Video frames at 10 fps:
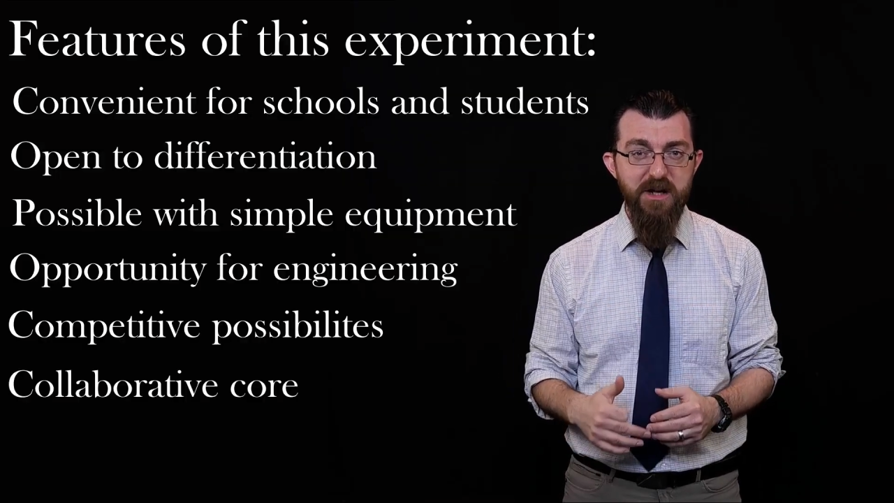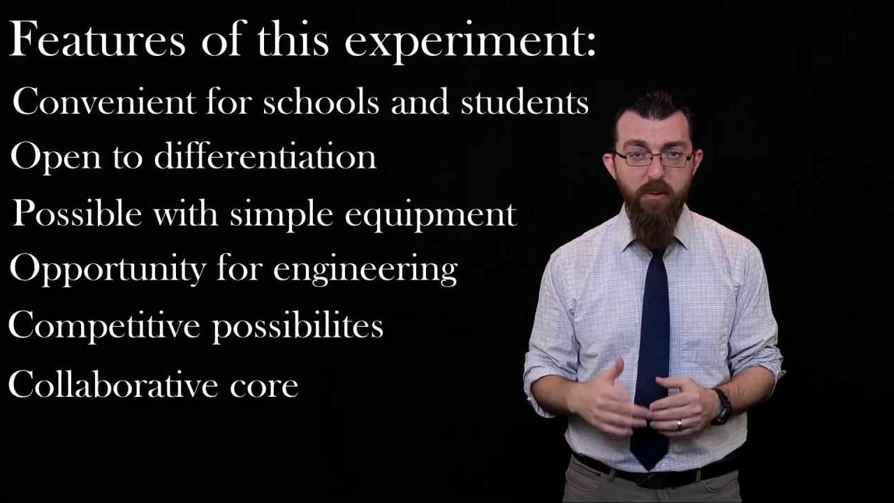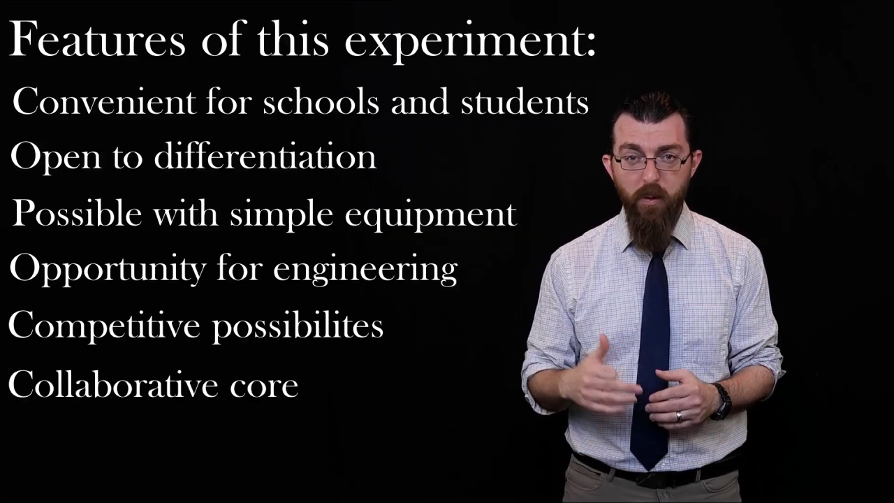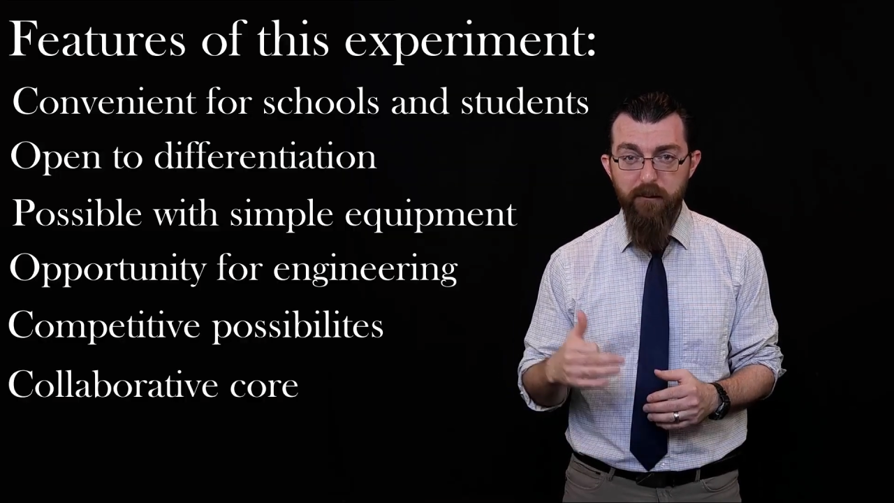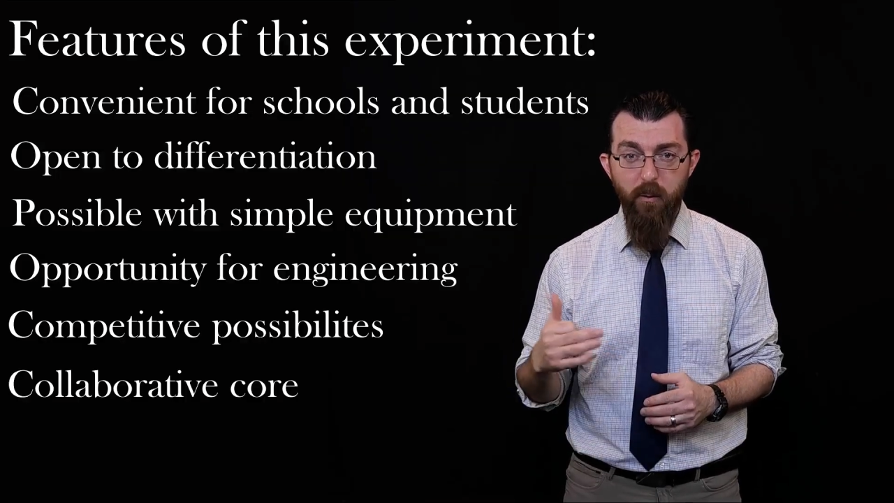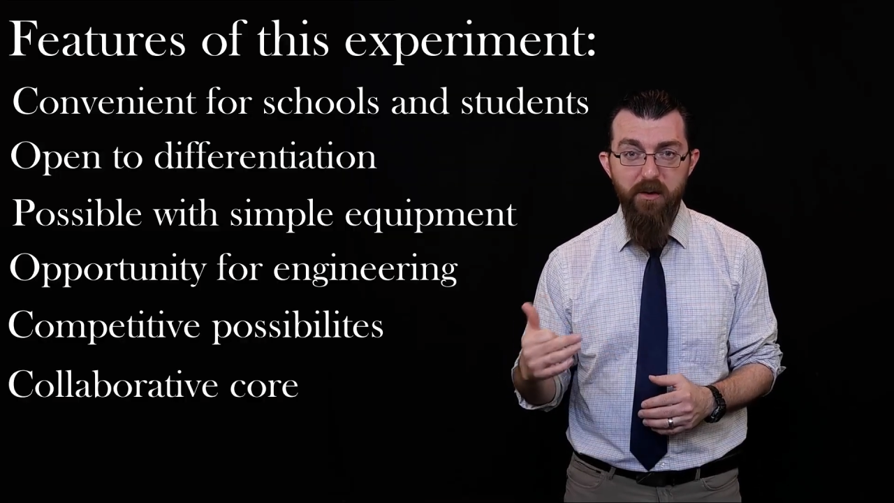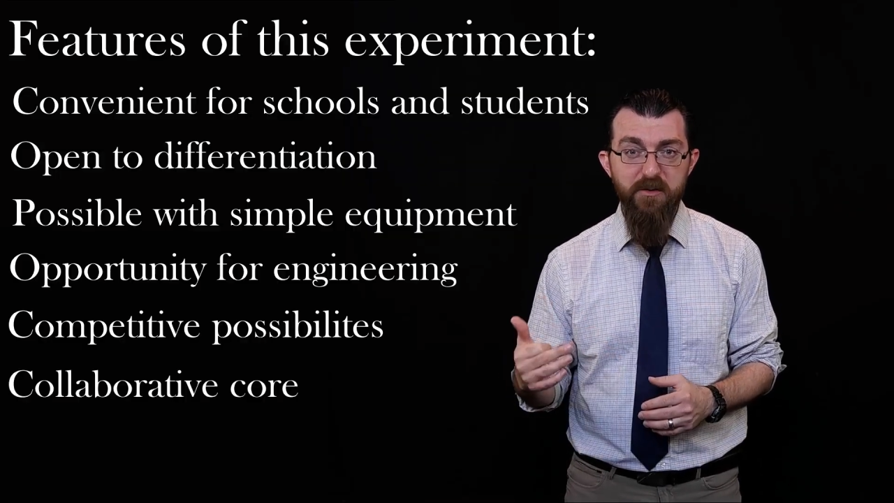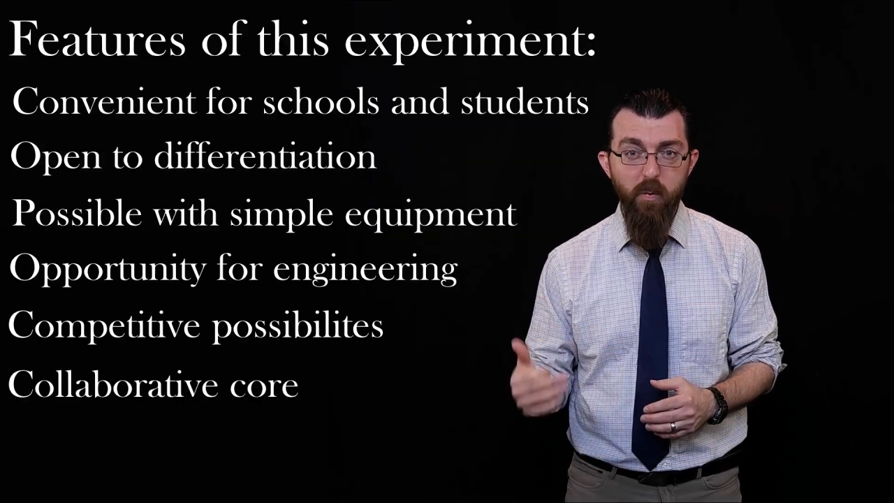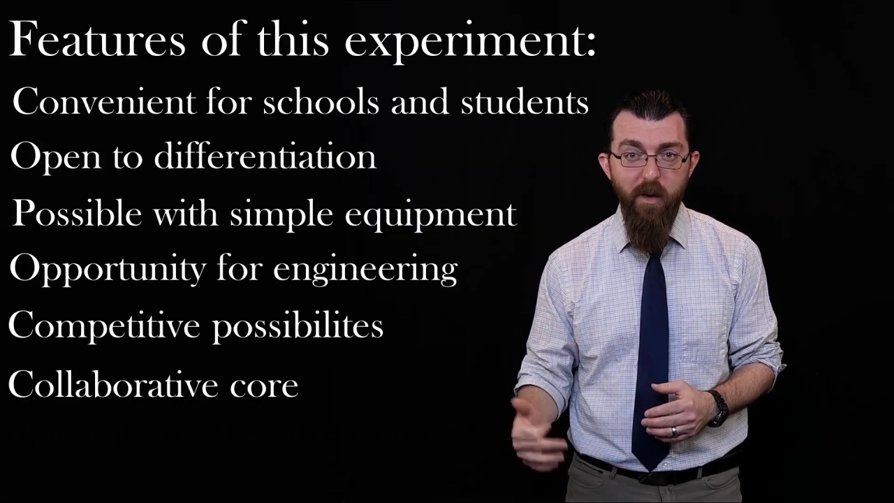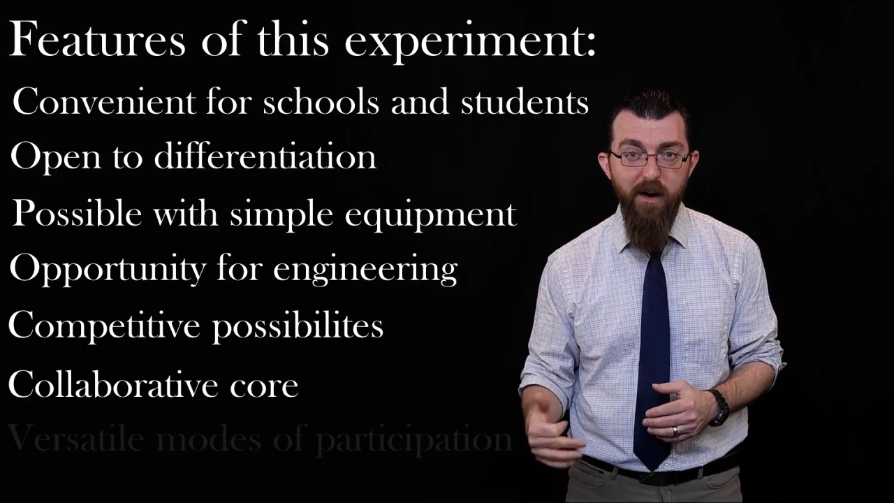in order for it
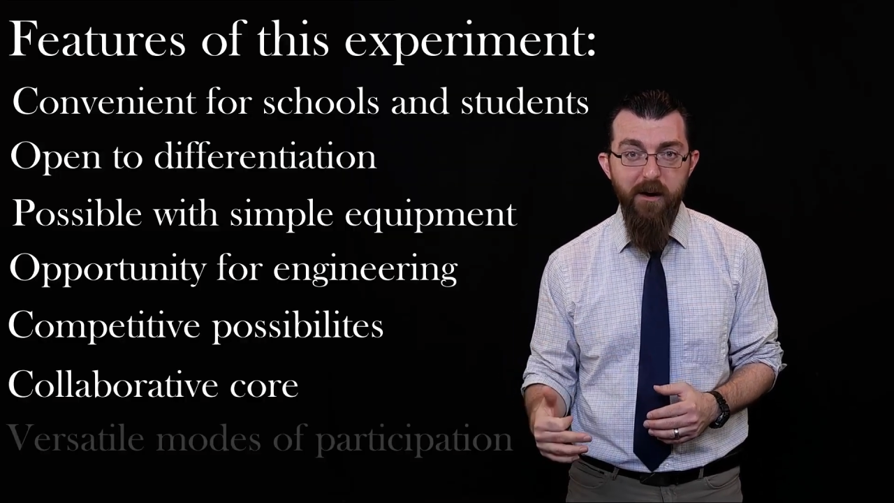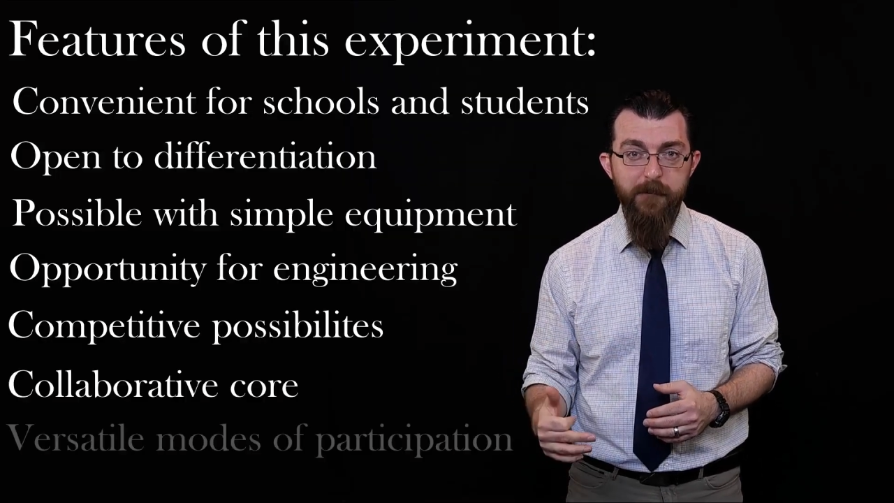to work.